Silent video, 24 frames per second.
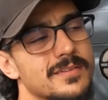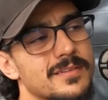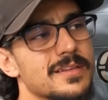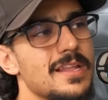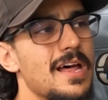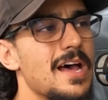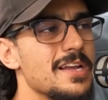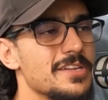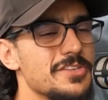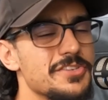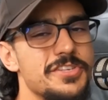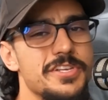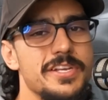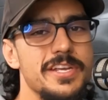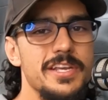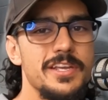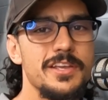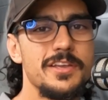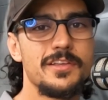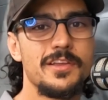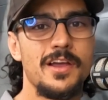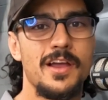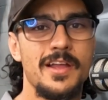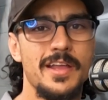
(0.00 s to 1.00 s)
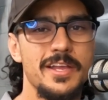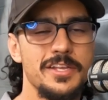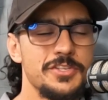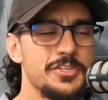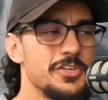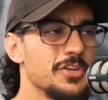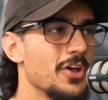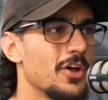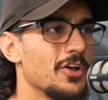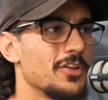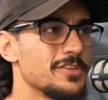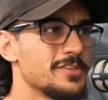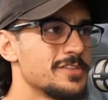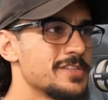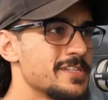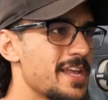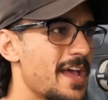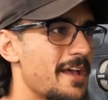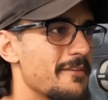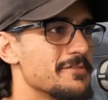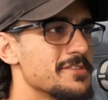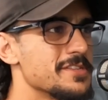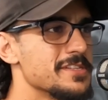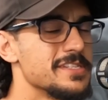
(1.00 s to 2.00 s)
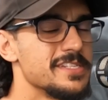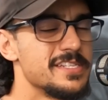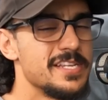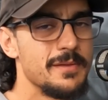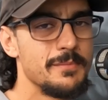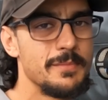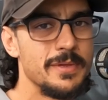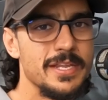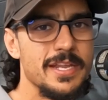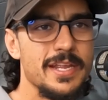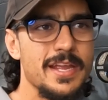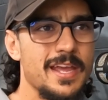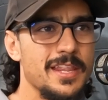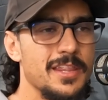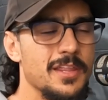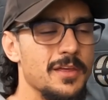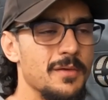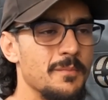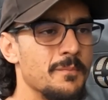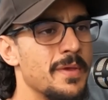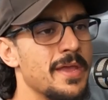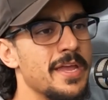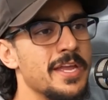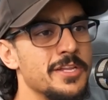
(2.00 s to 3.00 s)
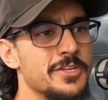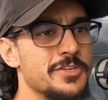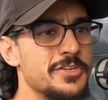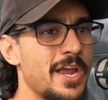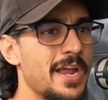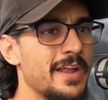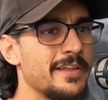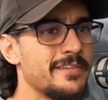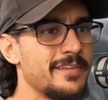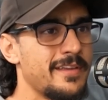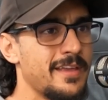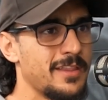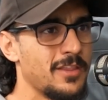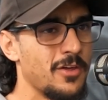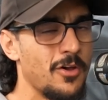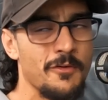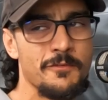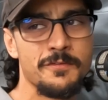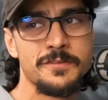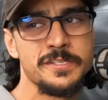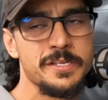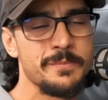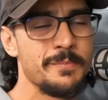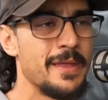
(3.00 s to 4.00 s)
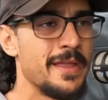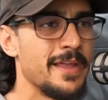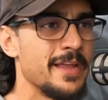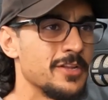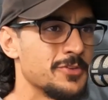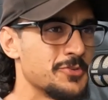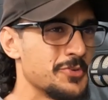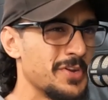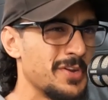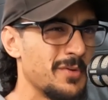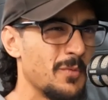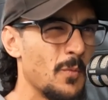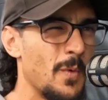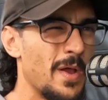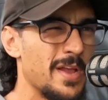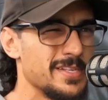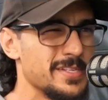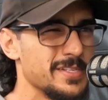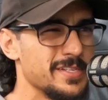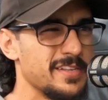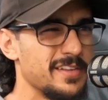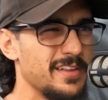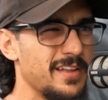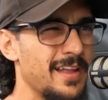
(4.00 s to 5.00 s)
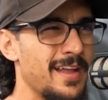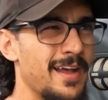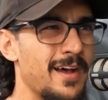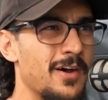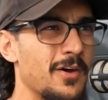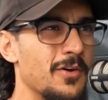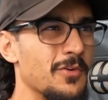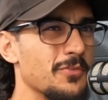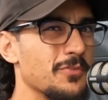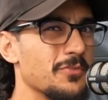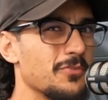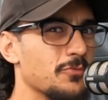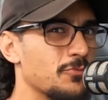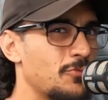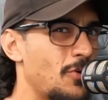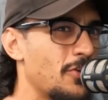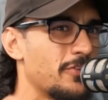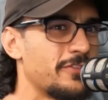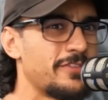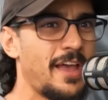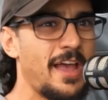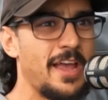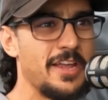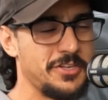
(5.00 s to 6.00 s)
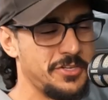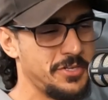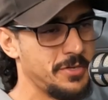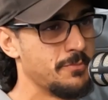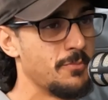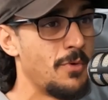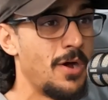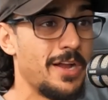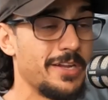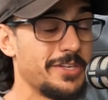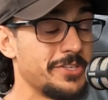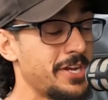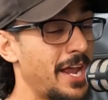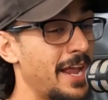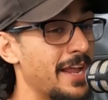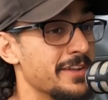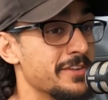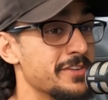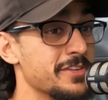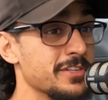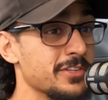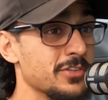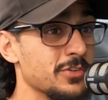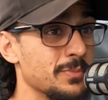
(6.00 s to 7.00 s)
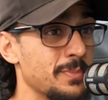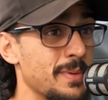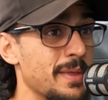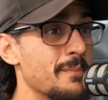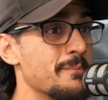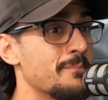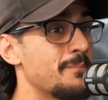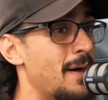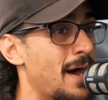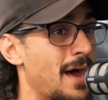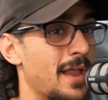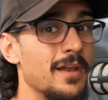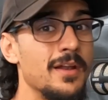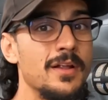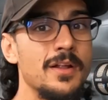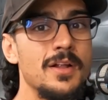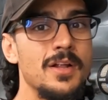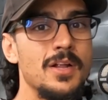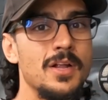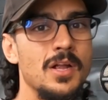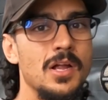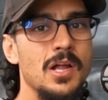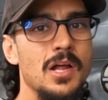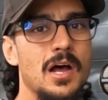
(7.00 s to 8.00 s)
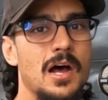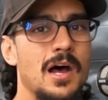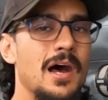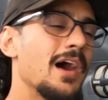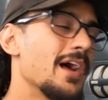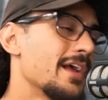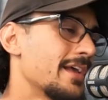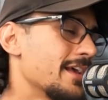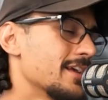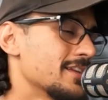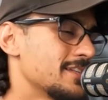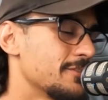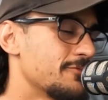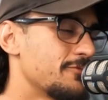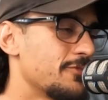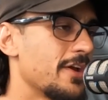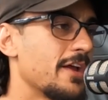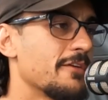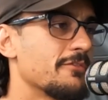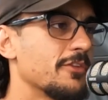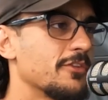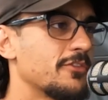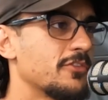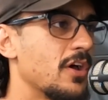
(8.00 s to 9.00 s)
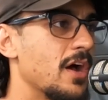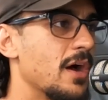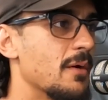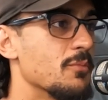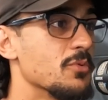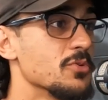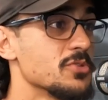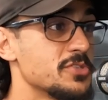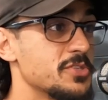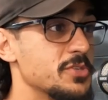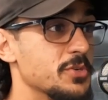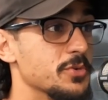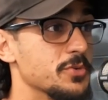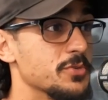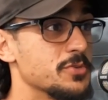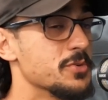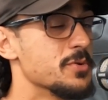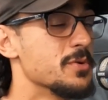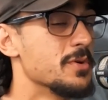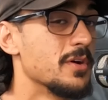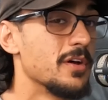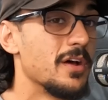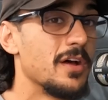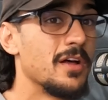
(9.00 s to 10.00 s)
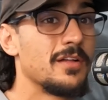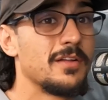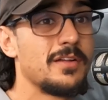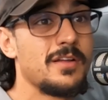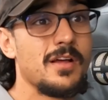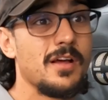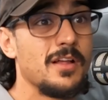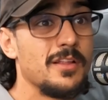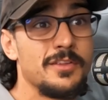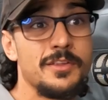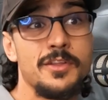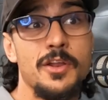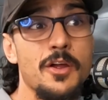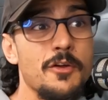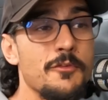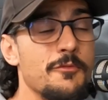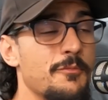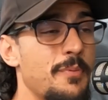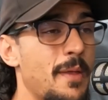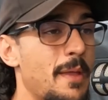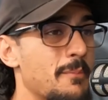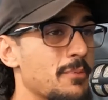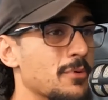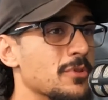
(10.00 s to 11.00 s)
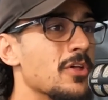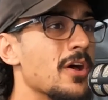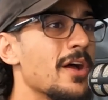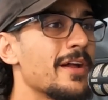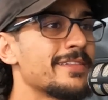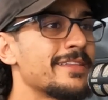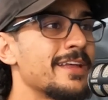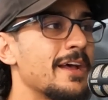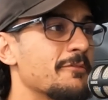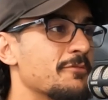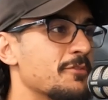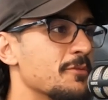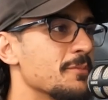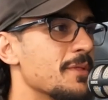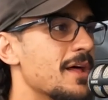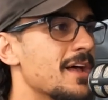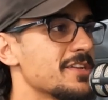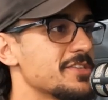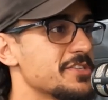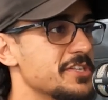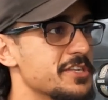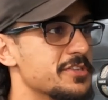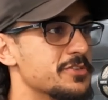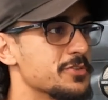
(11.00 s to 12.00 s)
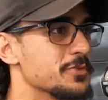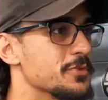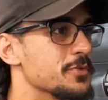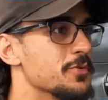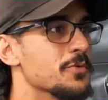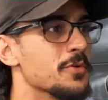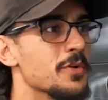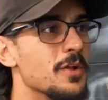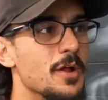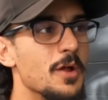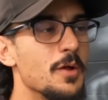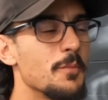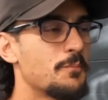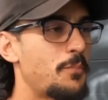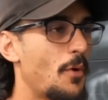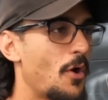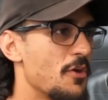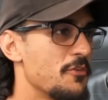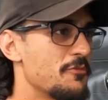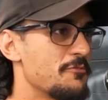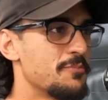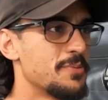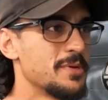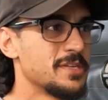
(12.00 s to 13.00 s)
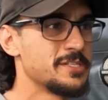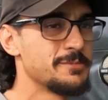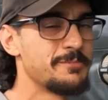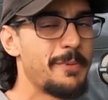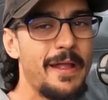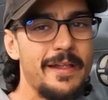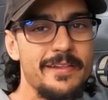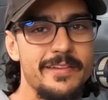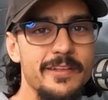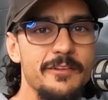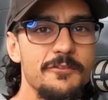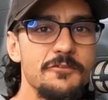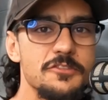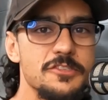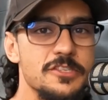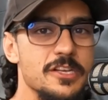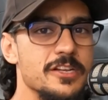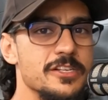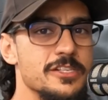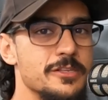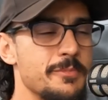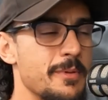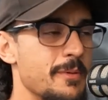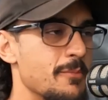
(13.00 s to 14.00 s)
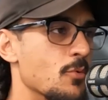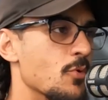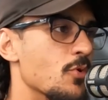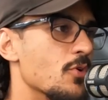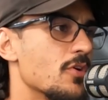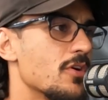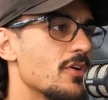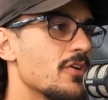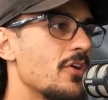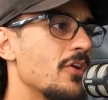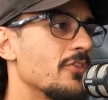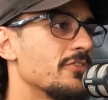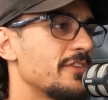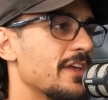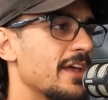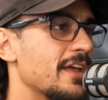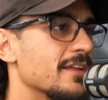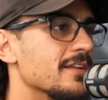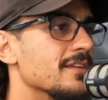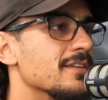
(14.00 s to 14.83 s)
last year, I guess you got Sabs and Timmy together and me and Jake together. Obviously, being a Drink West, our rotation might change a little bit, but I guess if we have the time, we'll still do if people like that from last year, do both perspectives, so it's a bit more content.